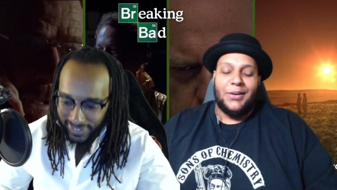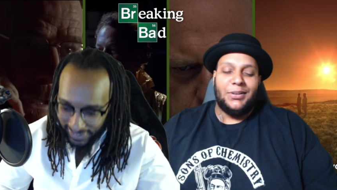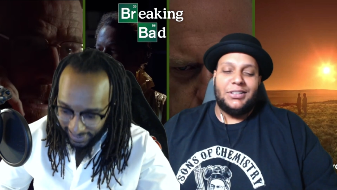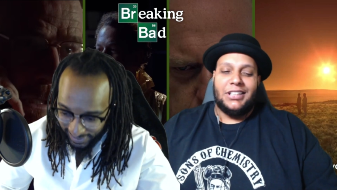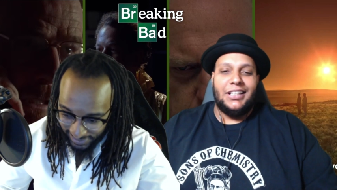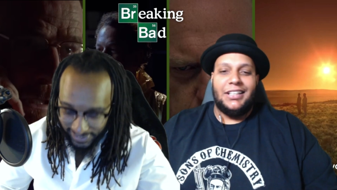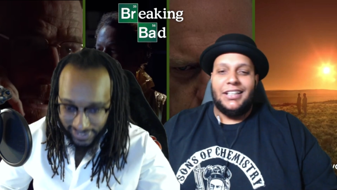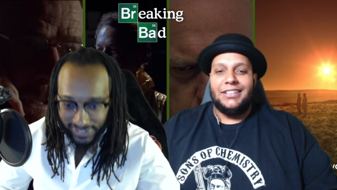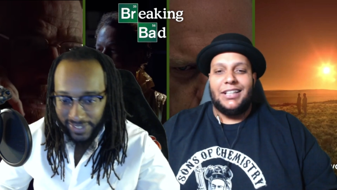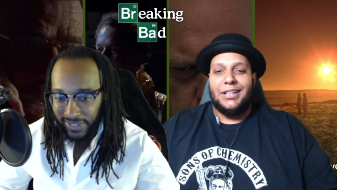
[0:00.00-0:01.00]
Speaker 1: guaranteed,
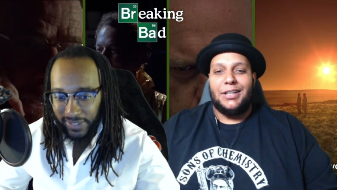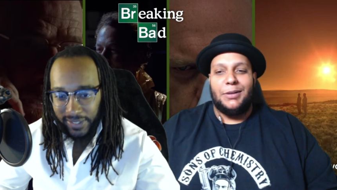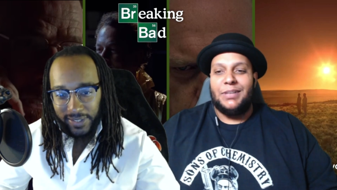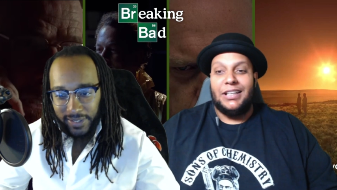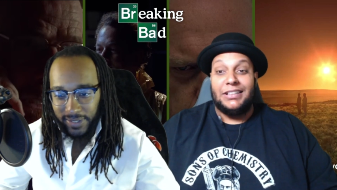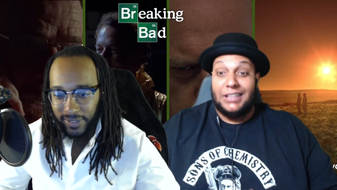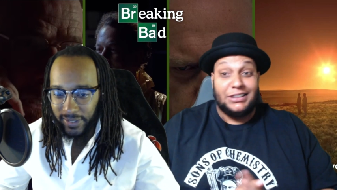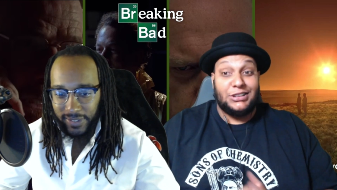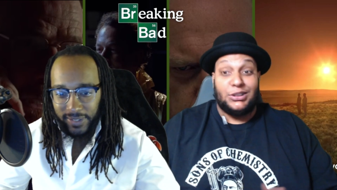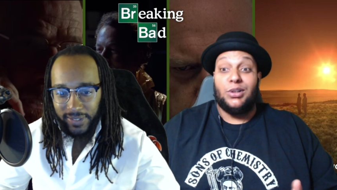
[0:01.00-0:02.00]
it's gonna come. It's gonna
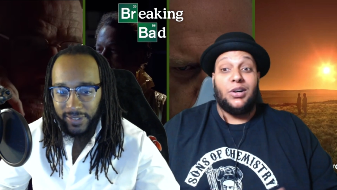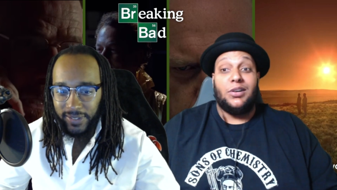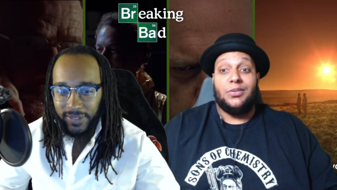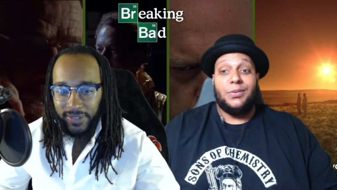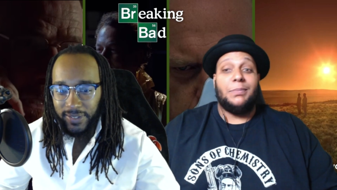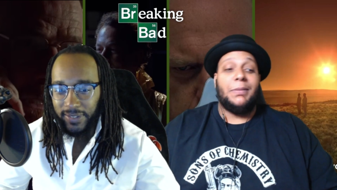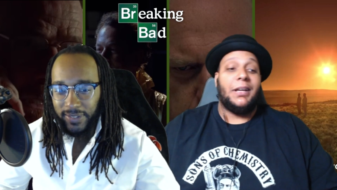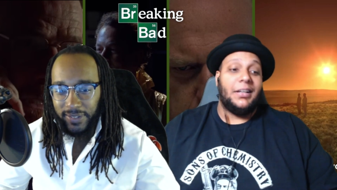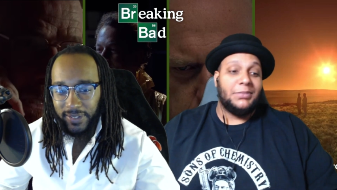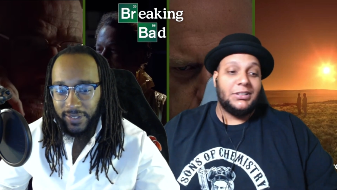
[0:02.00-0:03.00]
start off with a bang.
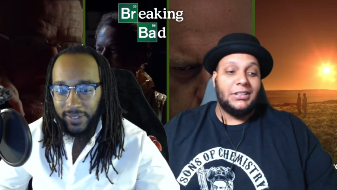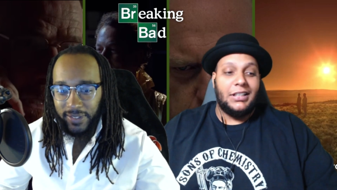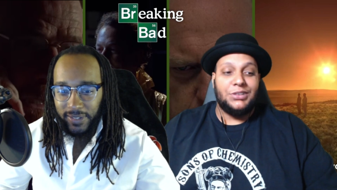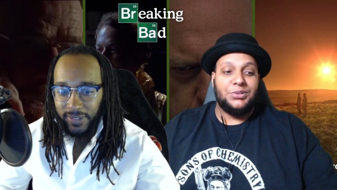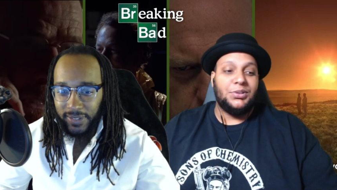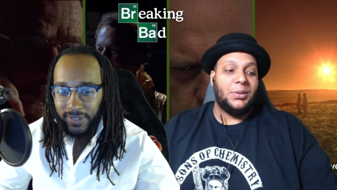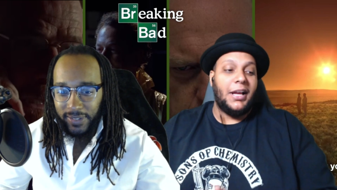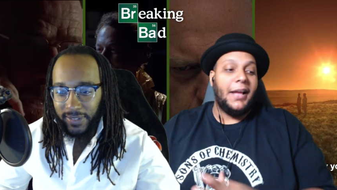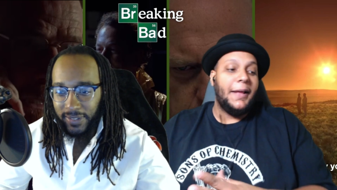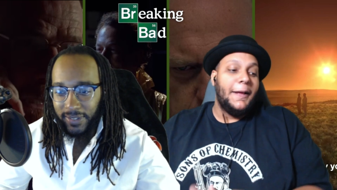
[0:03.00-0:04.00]
I'm just gonna let you know
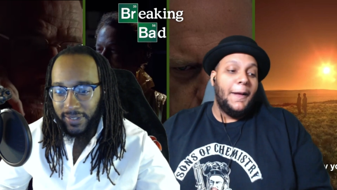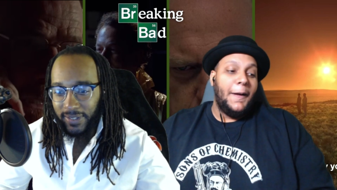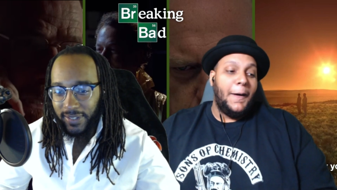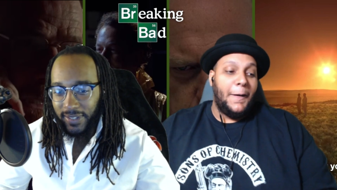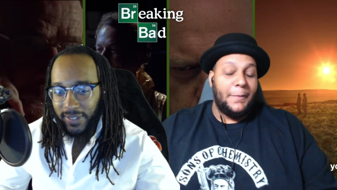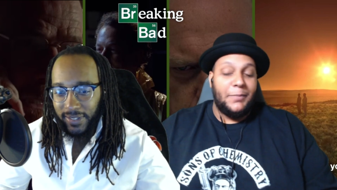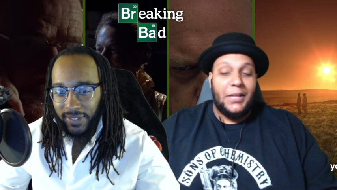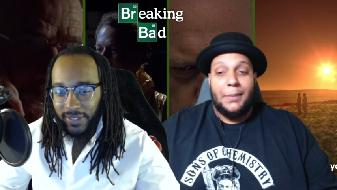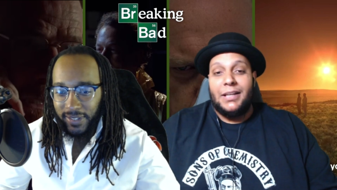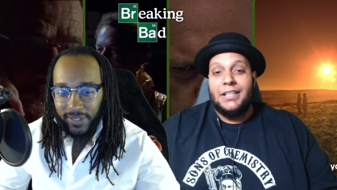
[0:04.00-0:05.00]
that. Um,
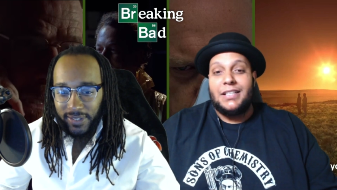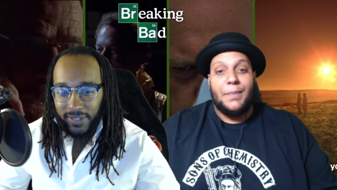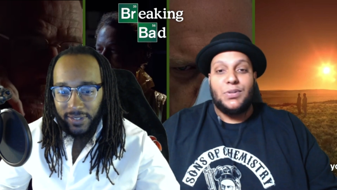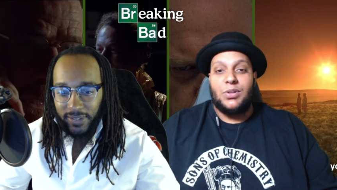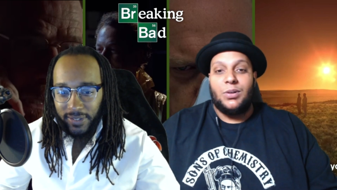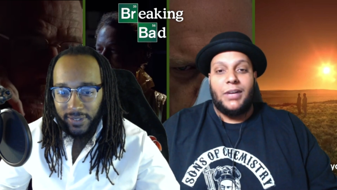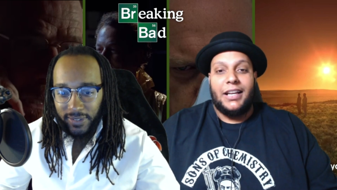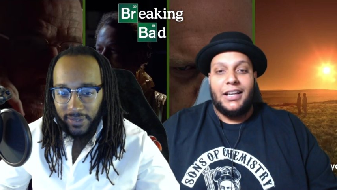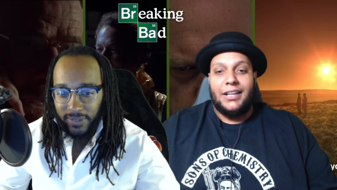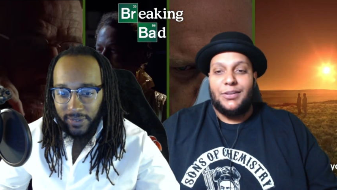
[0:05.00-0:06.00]
yeah, man, this episode right
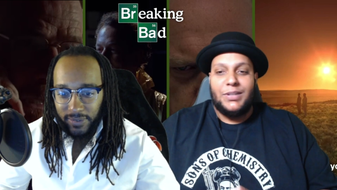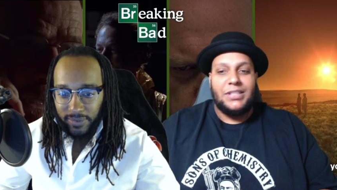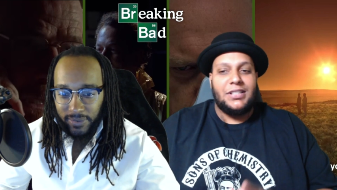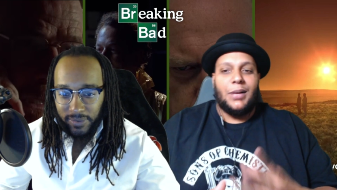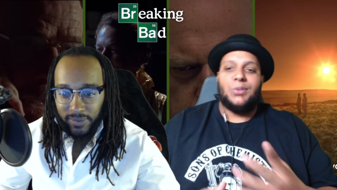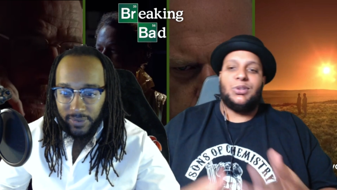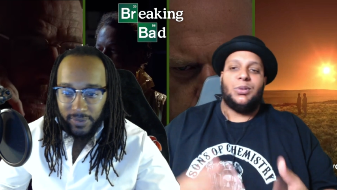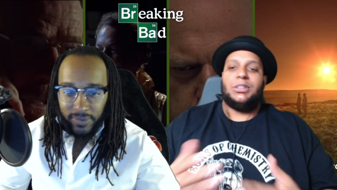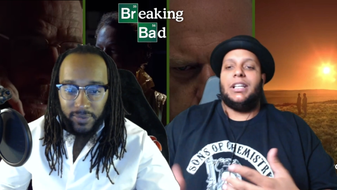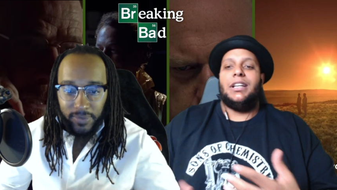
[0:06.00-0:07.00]
here. The reason I was so
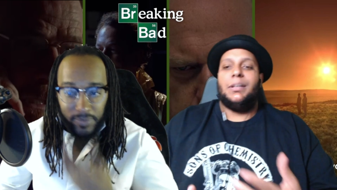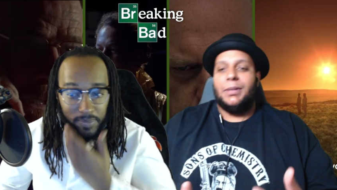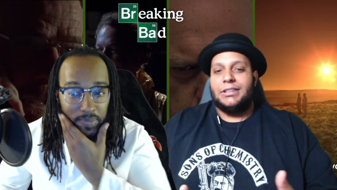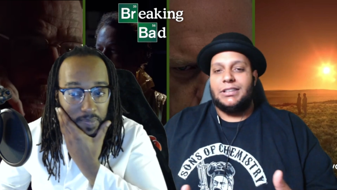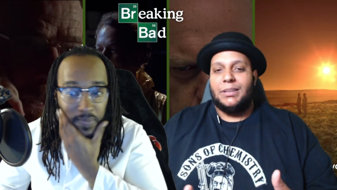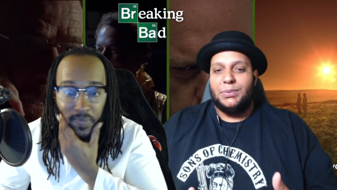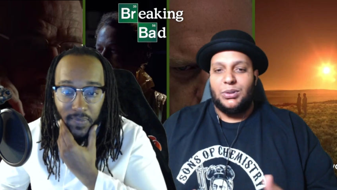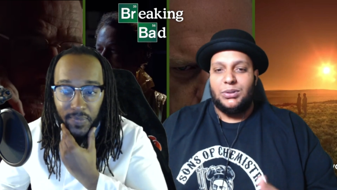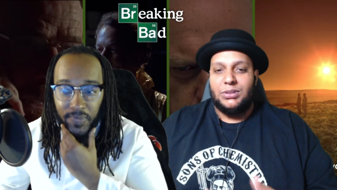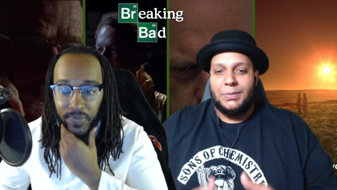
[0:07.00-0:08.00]
excited about this
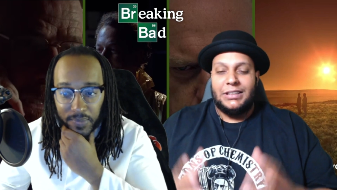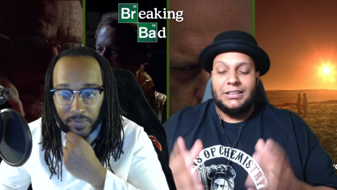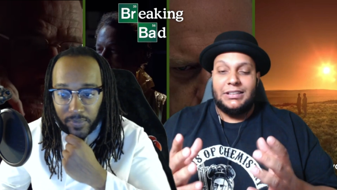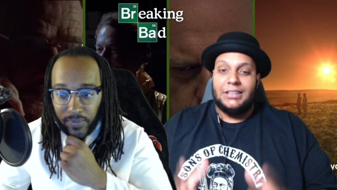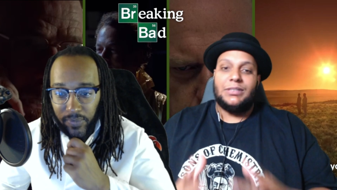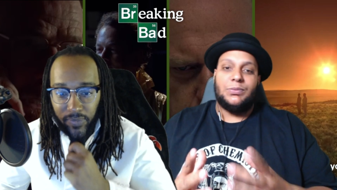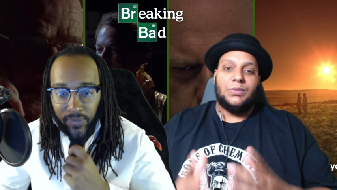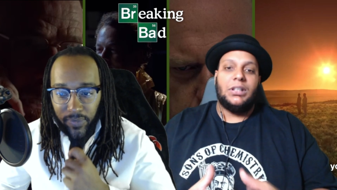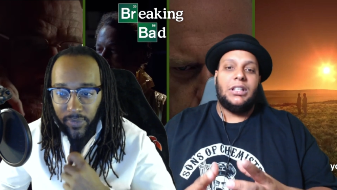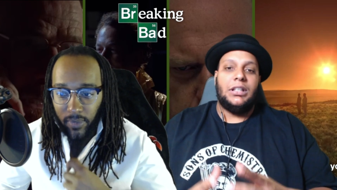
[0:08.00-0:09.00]
episode is because this
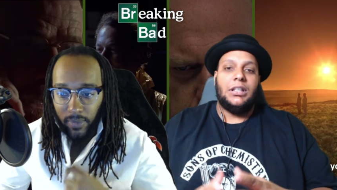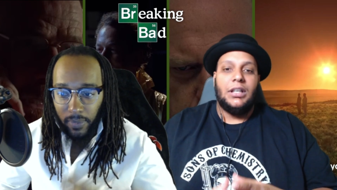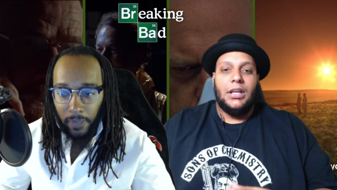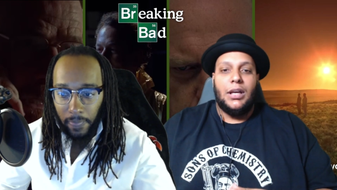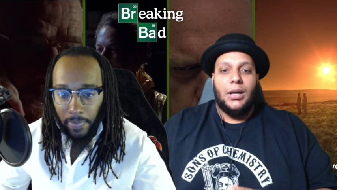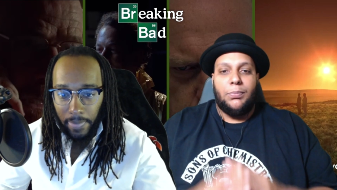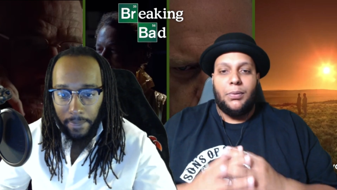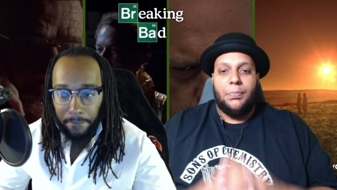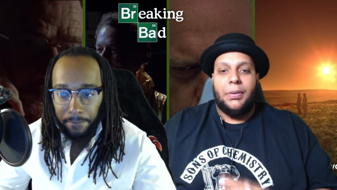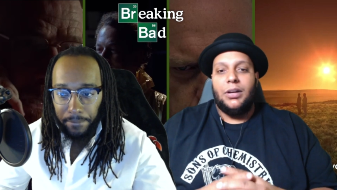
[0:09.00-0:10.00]
really
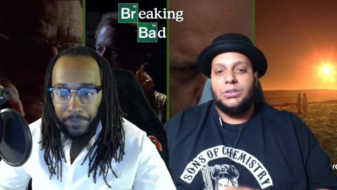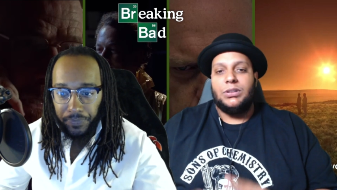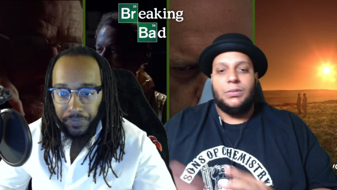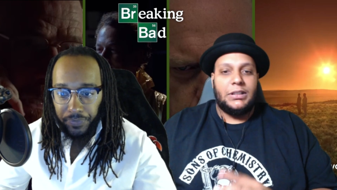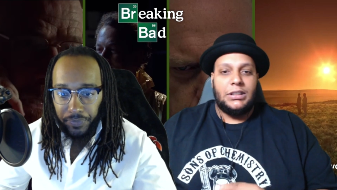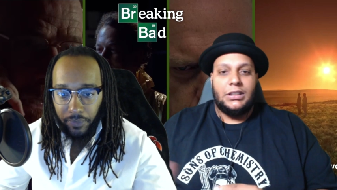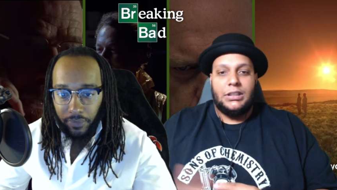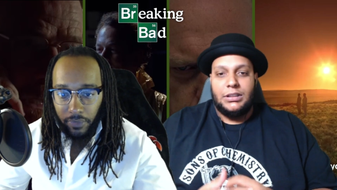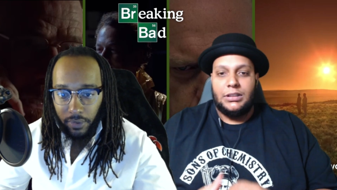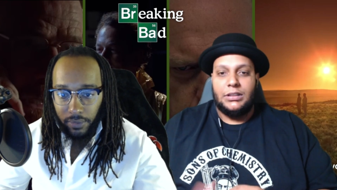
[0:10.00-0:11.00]
propels the rest of
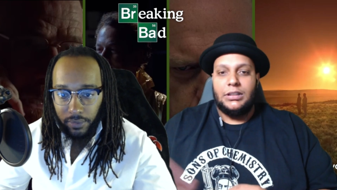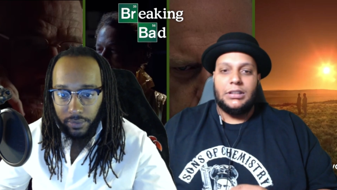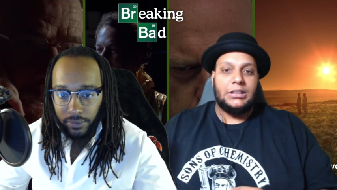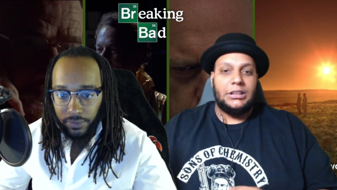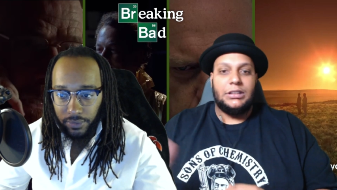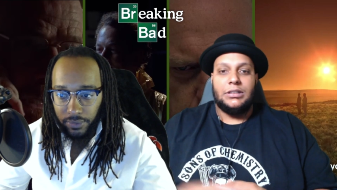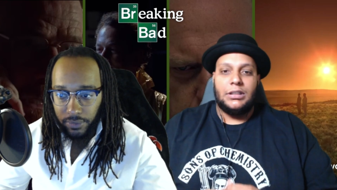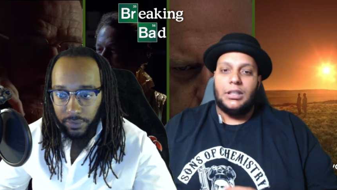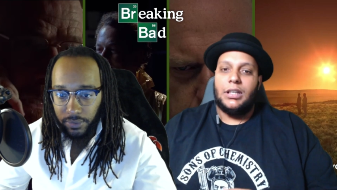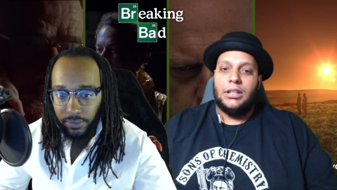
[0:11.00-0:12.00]
the the season.
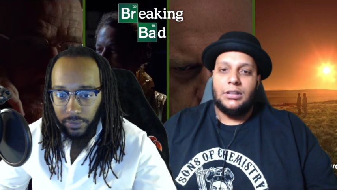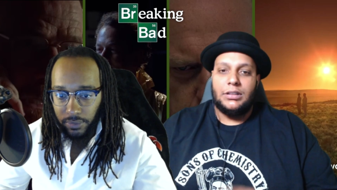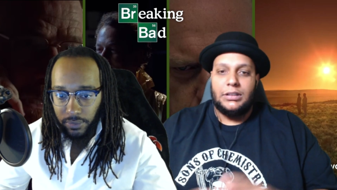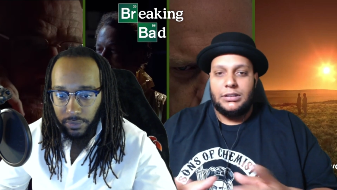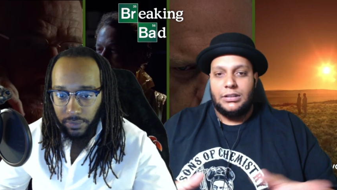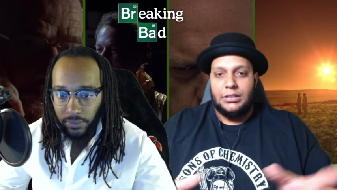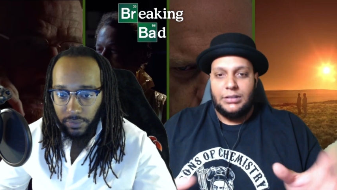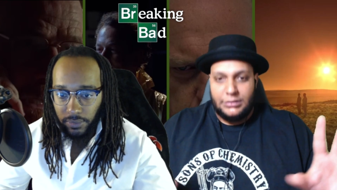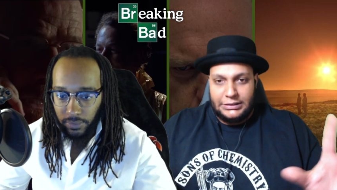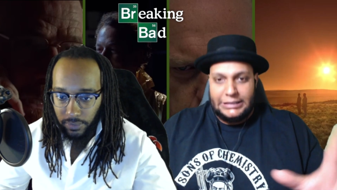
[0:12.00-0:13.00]
Like this,
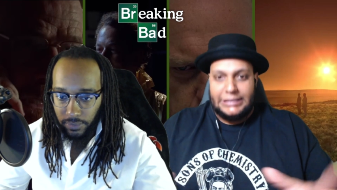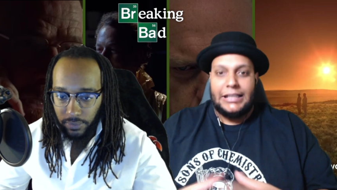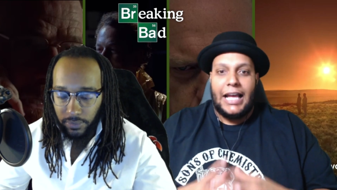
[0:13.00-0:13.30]
these